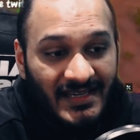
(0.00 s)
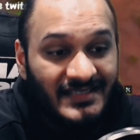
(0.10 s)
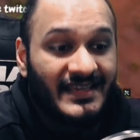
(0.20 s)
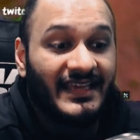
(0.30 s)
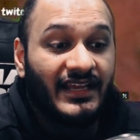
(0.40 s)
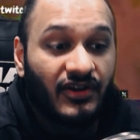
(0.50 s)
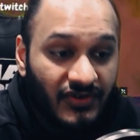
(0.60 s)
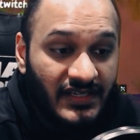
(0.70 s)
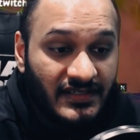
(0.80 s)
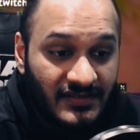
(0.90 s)
is
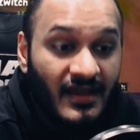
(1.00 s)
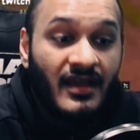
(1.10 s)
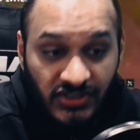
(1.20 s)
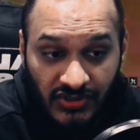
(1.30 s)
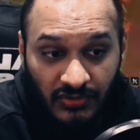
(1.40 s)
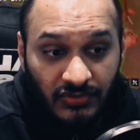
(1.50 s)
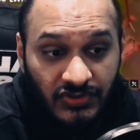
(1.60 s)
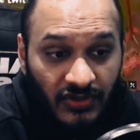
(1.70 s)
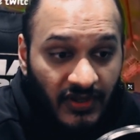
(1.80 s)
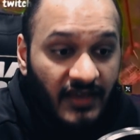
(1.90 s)
increased. Plus, you
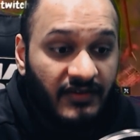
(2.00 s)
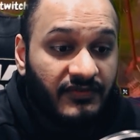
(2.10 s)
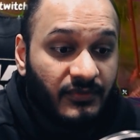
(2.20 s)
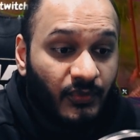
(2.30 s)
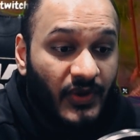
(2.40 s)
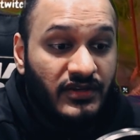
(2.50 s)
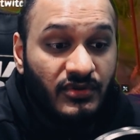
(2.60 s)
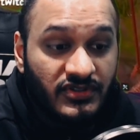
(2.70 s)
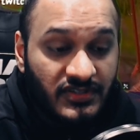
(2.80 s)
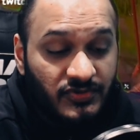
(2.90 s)
also get, when
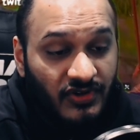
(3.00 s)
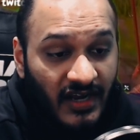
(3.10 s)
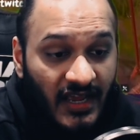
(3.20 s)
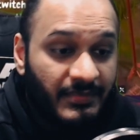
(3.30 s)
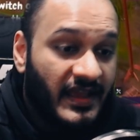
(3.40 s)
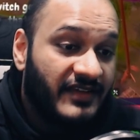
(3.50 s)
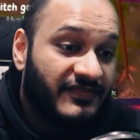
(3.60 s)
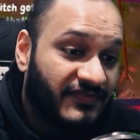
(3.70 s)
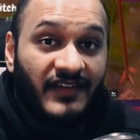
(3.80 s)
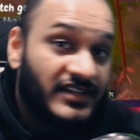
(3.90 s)
you subscribe, a
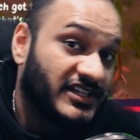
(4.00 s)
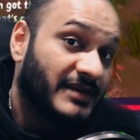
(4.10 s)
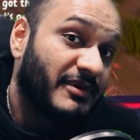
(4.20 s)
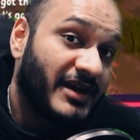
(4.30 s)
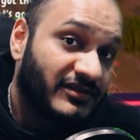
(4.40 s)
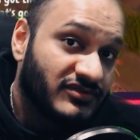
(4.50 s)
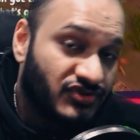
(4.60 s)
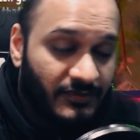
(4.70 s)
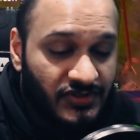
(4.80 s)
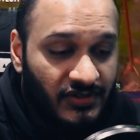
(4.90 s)
flat gem amount
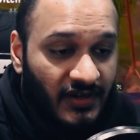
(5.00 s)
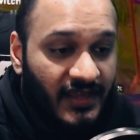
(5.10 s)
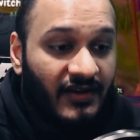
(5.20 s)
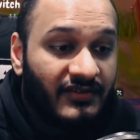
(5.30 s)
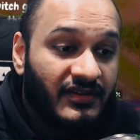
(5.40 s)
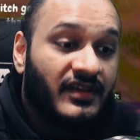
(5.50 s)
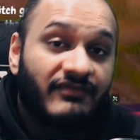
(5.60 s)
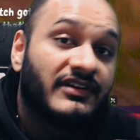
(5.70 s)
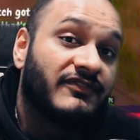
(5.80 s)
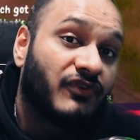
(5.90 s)
dropped to your account.
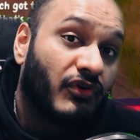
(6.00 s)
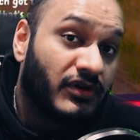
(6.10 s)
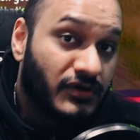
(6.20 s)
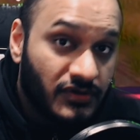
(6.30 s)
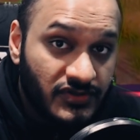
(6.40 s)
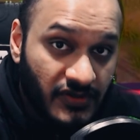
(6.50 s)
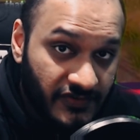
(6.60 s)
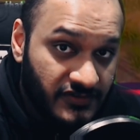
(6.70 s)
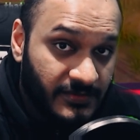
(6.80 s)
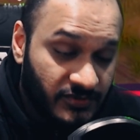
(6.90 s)
Every 4 renewals of
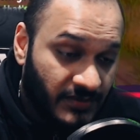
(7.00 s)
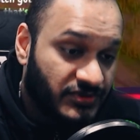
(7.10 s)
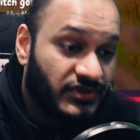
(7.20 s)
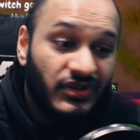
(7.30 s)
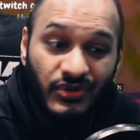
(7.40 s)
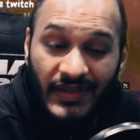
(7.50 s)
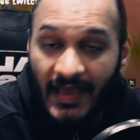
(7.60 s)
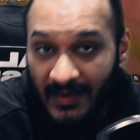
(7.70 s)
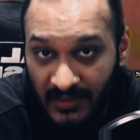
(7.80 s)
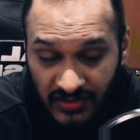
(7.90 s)
the subscription, you
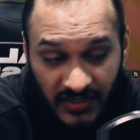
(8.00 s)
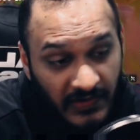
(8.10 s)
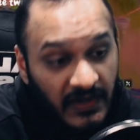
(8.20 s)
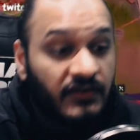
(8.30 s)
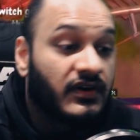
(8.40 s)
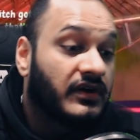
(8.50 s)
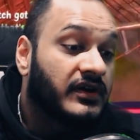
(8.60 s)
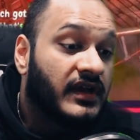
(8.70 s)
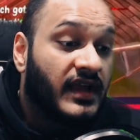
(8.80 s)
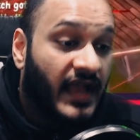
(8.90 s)
get a legendary hero,
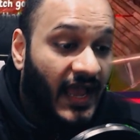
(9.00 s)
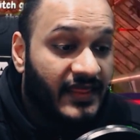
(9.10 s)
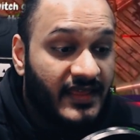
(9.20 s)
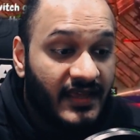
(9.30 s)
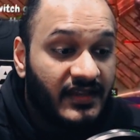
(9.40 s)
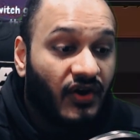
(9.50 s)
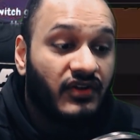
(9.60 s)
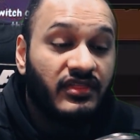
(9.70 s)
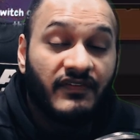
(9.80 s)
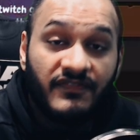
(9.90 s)
and then
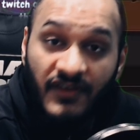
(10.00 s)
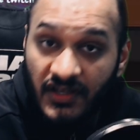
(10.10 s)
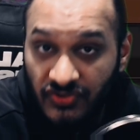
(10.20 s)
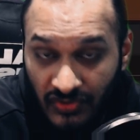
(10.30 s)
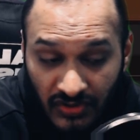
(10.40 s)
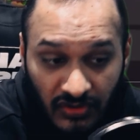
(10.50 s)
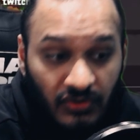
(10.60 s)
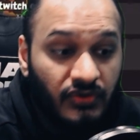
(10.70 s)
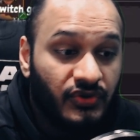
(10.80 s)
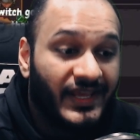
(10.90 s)
on the first
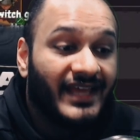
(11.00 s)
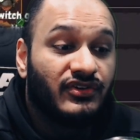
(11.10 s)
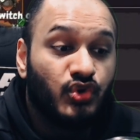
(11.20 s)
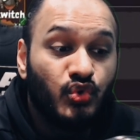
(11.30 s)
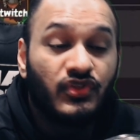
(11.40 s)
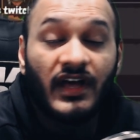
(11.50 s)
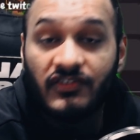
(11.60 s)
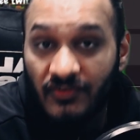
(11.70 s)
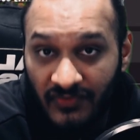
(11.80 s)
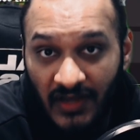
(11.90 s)
renewal, you get
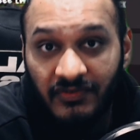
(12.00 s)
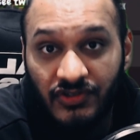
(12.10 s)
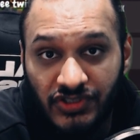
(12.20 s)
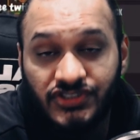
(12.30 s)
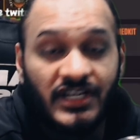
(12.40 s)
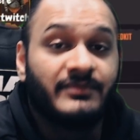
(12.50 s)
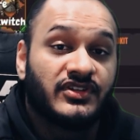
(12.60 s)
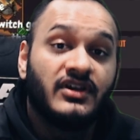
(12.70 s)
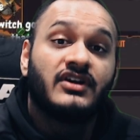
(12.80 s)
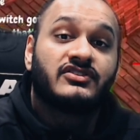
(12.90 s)
2,500 gems.
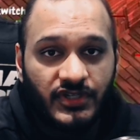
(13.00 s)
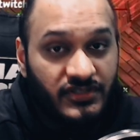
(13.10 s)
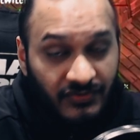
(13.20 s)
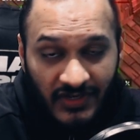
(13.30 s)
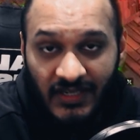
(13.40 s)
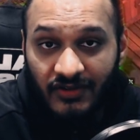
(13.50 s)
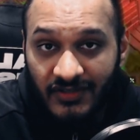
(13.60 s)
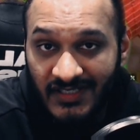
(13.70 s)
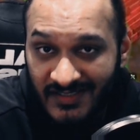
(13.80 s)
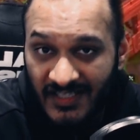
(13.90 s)
So it's a really
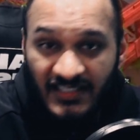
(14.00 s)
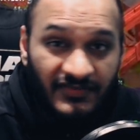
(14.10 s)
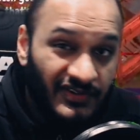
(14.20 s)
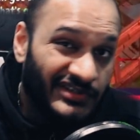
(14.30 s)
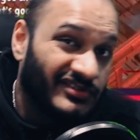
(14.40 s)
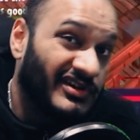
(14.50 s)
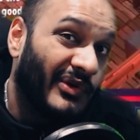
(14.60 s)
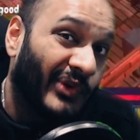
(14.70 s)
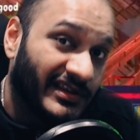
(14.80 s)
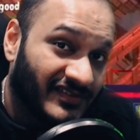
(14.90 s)
good incentive for you to do it
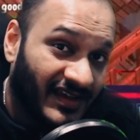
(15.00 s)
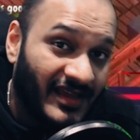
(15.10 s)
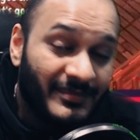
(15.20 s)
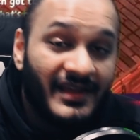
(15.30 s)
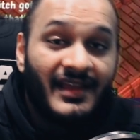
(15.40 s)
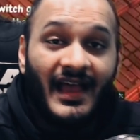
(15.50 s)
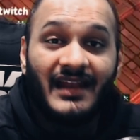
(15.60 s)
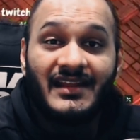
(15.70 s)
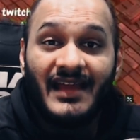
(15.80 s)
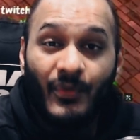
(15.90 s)
one time,
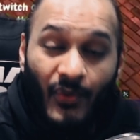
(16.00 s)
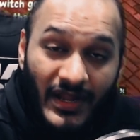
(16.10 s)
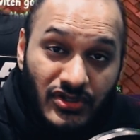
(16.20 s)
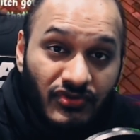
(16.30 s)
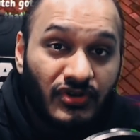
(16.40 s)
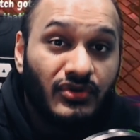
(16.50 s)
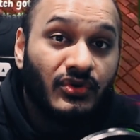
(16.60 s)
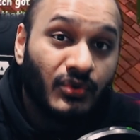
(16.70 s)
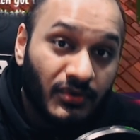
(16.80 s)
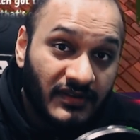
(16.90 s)
and then when you
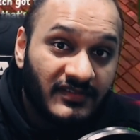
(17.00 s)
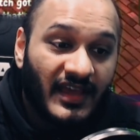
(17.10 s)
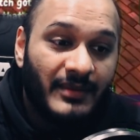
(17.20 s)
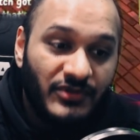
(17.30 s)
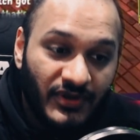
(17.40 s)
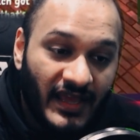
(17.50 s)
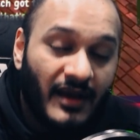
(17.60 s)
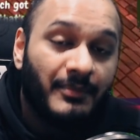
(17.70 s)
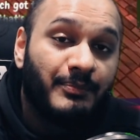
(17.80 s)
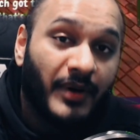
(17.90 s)
renew all the time, you get
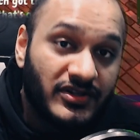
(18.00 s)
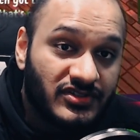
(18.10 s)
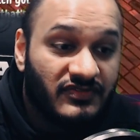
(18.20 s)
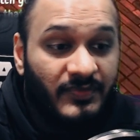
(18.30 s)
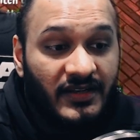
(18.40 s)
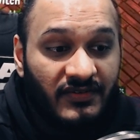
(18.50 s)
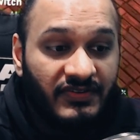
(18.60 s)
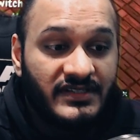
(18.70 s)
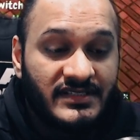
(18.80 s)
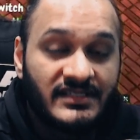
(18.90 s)
a bunch of
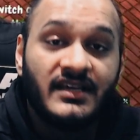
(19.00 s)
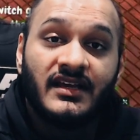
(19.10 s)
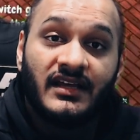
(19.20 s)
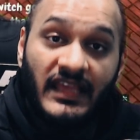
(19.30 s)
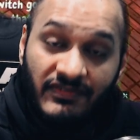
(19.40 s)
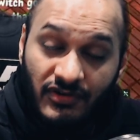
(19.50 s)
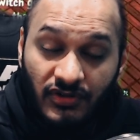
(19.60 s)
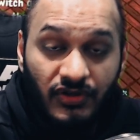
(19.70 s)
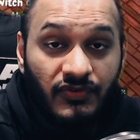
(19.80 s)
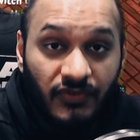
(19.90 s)
benefits. If you
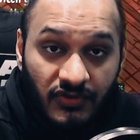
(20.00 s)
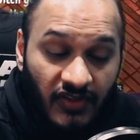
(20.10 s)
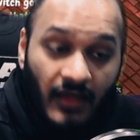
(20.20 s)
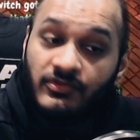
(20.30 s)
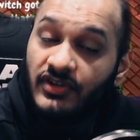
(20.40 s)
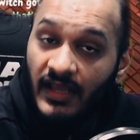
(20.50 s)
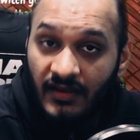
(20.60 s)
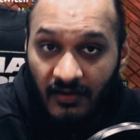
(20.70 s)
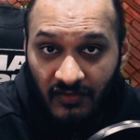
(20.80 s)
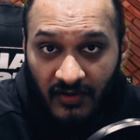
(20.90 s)
renew 4 times, you get a
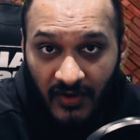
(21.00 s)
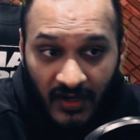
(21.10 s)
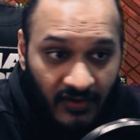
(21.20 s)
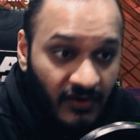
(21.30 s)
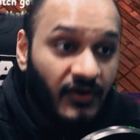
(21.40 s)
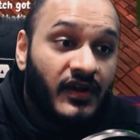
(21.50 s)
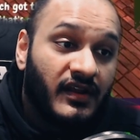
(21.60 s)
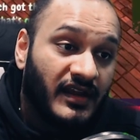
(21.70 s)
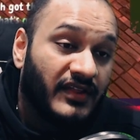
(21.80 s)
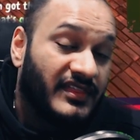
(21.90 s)
legendary hero.
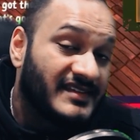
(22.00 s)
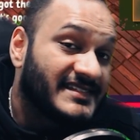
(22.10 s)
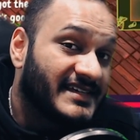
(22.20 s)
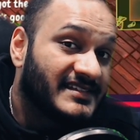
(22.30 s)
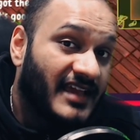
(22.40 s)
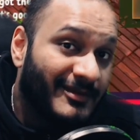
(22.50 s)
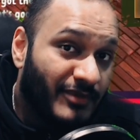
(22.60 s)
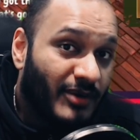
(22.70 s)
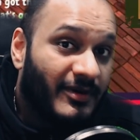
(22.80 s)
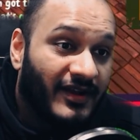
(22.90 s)
Now, this is a
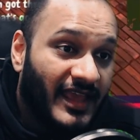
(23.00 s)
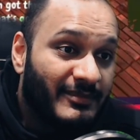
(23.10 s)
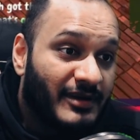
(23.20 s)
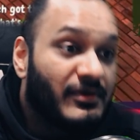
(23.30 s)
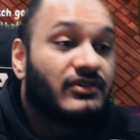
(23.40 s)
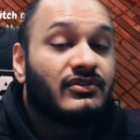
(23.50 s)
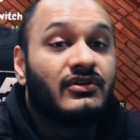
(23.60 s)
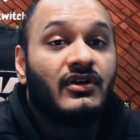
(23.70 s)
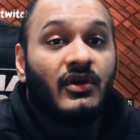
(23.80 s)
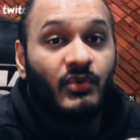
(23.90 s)
mobile gaming
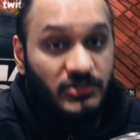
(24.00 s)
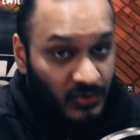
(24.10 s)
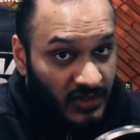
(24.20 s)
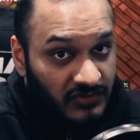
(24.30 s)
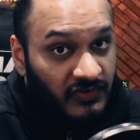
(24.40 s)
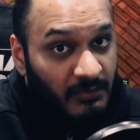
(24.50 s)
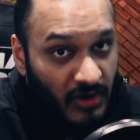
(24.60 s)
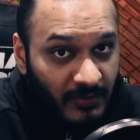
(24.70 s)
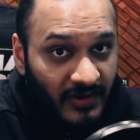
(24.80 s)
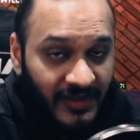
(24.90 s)
model which works for
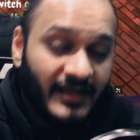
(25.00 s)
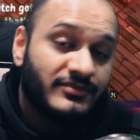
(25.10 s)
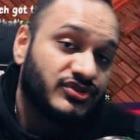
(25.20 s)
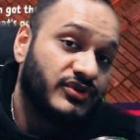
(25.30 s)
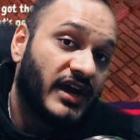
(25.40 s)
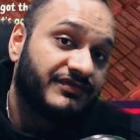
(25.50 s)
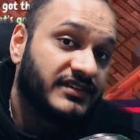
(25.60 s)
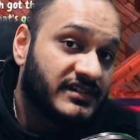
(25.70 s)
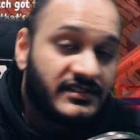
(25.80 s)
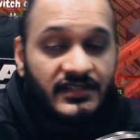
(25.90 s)
mobile games. You have to
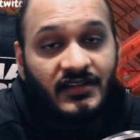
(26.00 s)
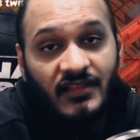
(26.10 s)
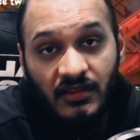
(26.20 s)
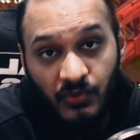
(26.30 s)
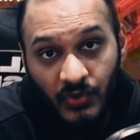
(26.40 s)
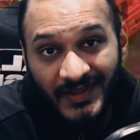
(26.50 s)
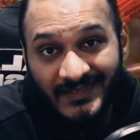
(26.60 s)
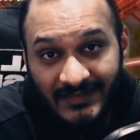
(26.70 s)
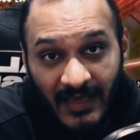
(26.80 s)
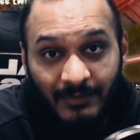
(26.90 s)
consider that The Walking
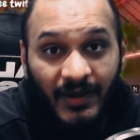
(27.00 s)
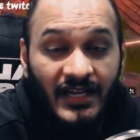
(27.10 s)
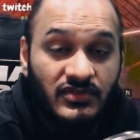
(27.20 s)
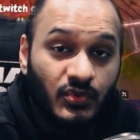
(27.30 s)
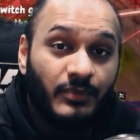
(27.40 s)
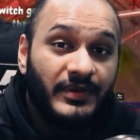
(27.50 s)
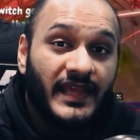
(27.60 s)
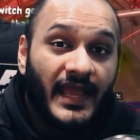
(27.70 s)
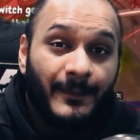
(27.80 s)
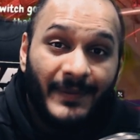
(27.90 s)
Dead Empires will be
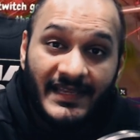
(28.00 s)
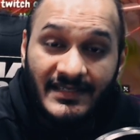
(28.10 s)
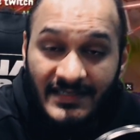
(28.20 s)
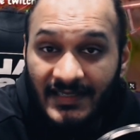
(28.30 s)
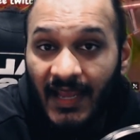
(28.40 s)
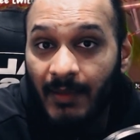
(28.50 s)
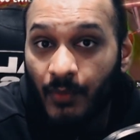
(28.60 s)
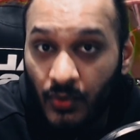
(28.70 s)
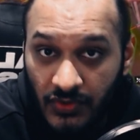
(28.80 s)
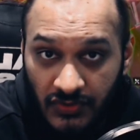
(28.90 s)
a PC game
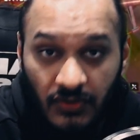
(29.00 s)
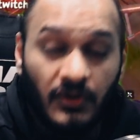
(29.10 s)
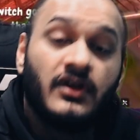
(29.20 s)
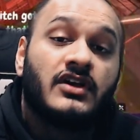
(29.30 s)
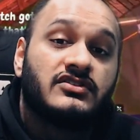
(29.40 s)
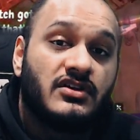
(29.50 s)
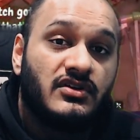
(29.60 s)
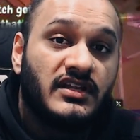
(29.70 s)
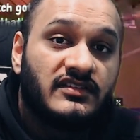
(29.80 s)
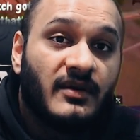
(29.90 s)
also, so you
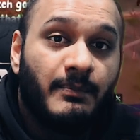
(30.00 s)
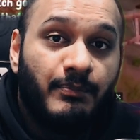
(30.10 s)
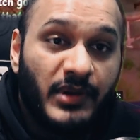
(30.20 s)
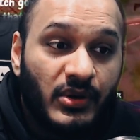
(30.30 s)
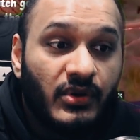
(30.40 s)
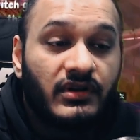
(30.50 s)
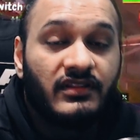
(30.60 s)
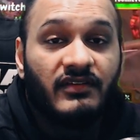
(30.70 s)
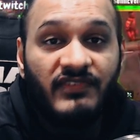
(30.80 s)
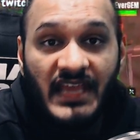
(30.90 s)
need to build
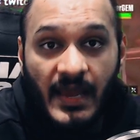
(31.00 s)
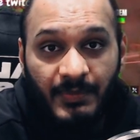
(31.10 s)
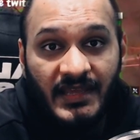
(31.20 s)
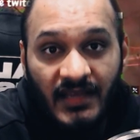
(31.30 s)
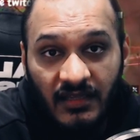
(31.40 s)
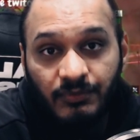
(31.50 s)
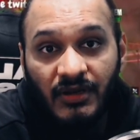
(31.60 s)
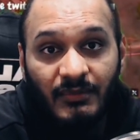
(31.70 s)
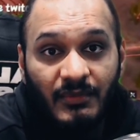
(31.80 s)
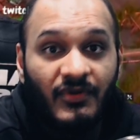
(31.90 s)
the VIP and the
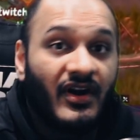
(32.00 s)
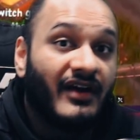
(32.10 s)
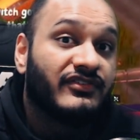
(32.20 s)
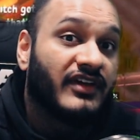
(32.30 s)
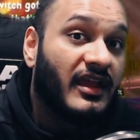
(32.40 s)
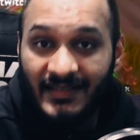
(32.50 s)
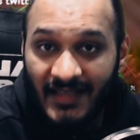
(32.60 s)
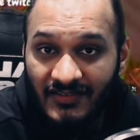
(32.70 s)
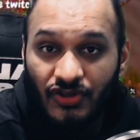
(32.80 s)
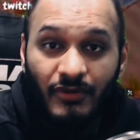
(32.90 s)
premium around a
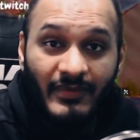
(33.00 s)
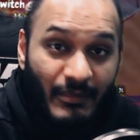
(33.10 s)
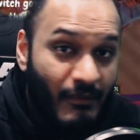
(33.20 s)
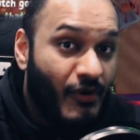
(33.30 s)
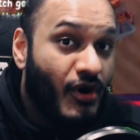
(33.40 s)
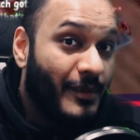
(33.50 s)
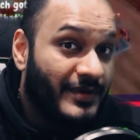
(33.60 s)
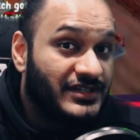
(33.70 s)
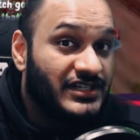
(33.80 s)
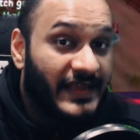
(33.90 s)
desktop
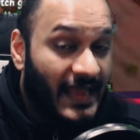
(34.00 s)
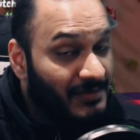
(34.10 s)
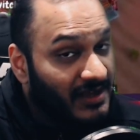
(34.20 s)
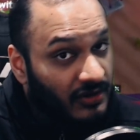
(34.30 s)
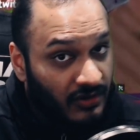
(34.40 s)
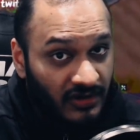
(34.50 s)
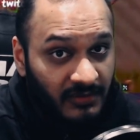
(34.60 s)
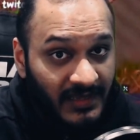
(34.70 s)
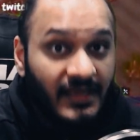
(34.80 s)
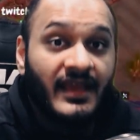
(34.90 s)
MMORPG gaming
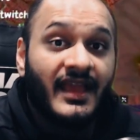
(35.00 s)
economy